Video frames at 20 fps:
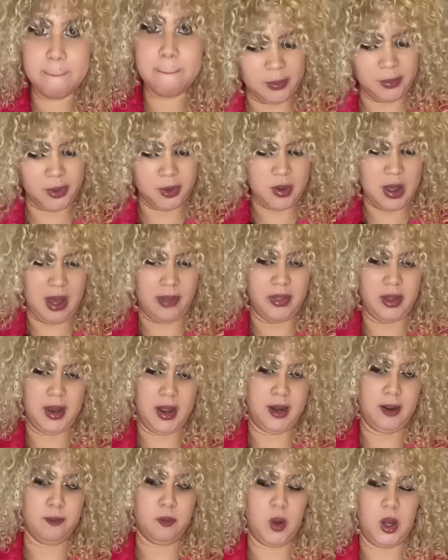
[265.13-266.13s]
Libra, you have
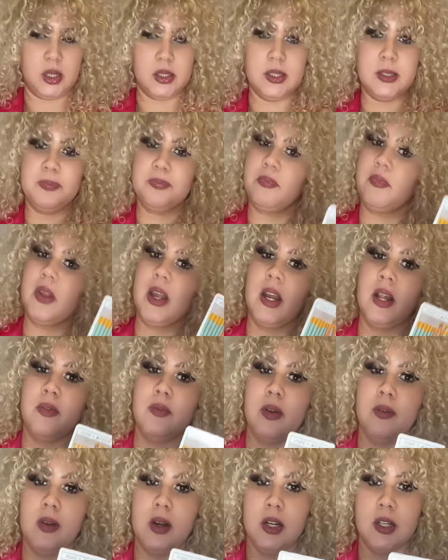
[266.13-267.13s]
the Nine of Wands
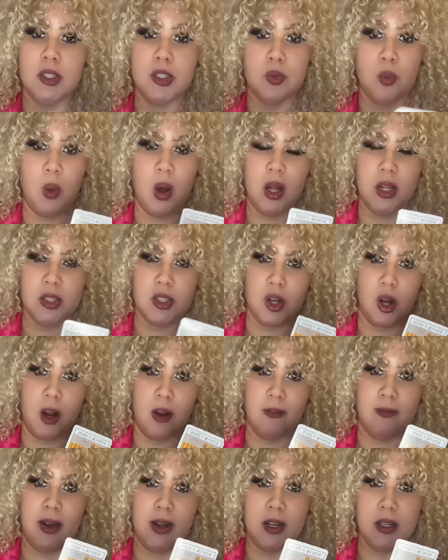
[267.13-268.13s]
in reverse. Wands
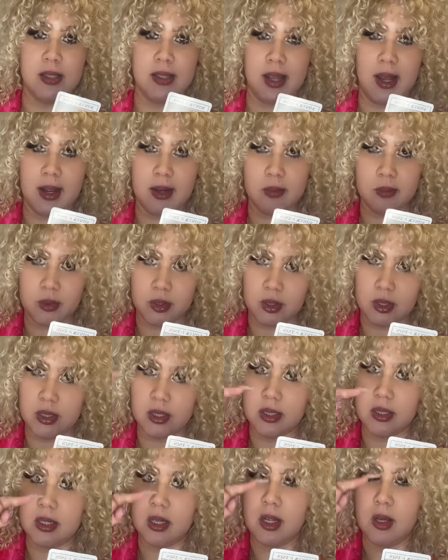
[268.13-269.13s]
are a fire sign, so
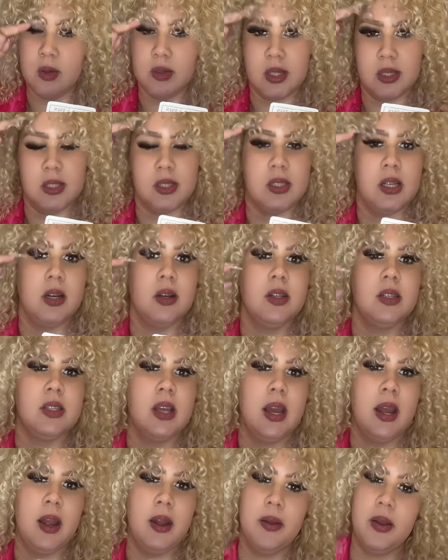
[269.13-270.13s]
this is Leo,
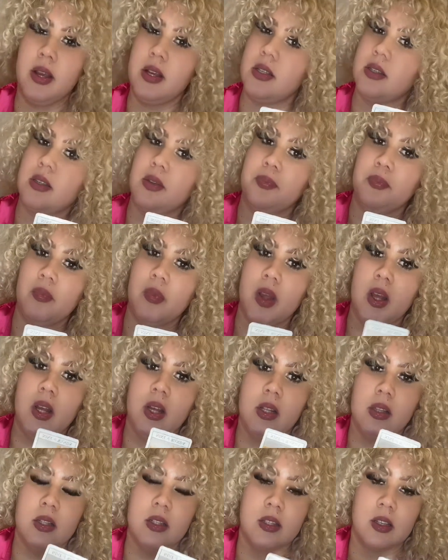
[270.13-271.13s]
Sagittarius, Aries.
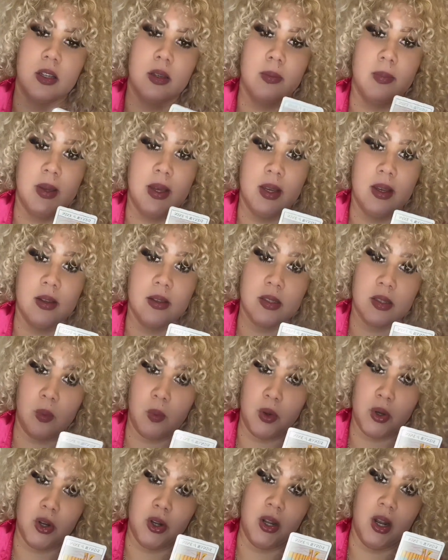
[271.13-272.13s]
This could be
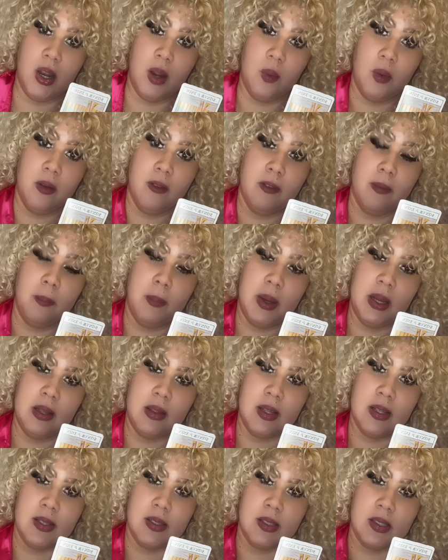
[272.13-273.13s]
someone you're dealing with,
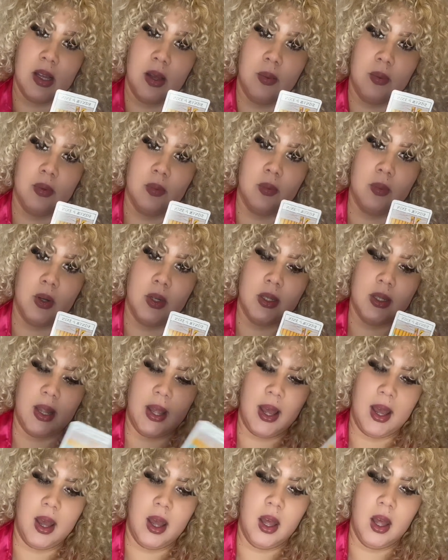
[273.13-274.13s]
but this is
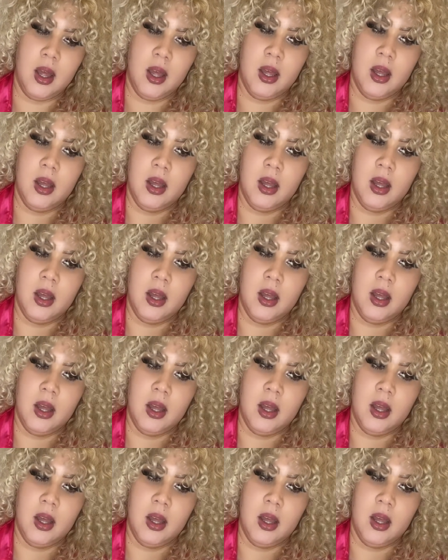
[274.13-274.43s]
someone that